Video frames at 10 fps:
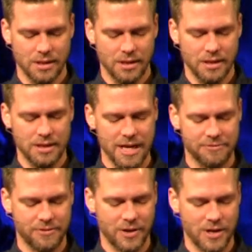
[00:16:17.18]
And yet
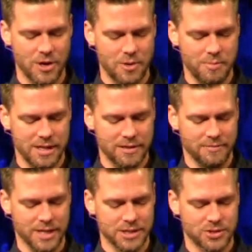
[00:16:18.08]
for many of
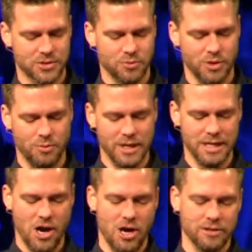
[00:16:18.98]
us, we read
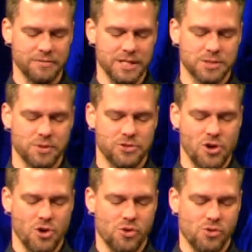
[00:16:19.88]
all of these with
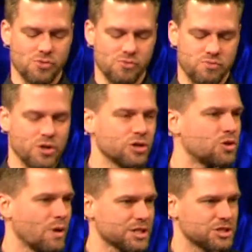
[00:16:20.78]
no real
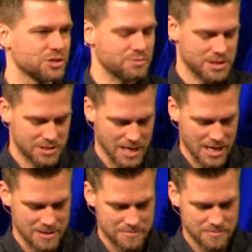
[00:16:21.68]
question. We'd
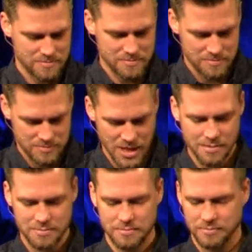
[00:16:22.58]
say, yep,
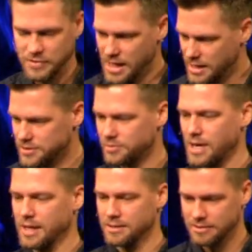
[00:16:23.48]
yeah, that's
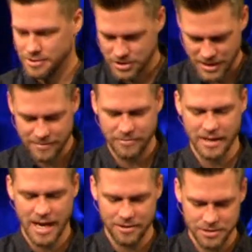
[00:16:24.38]
right. There's a time for
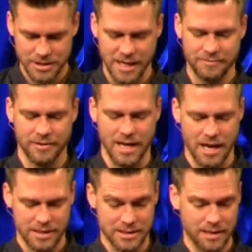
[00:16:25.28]
that. There's a time for that.
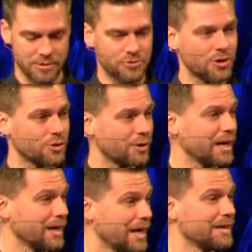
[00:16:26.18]
A time to throw
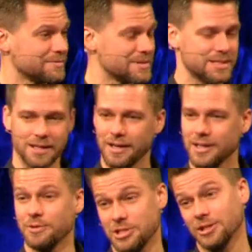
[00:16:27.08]
away. Hey, see, honey,
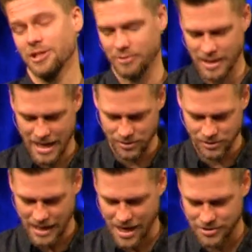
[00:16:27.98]
we should get rid of that old
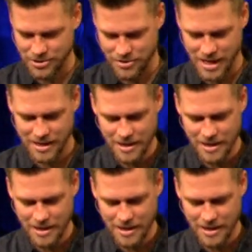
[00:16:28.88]
couch, right?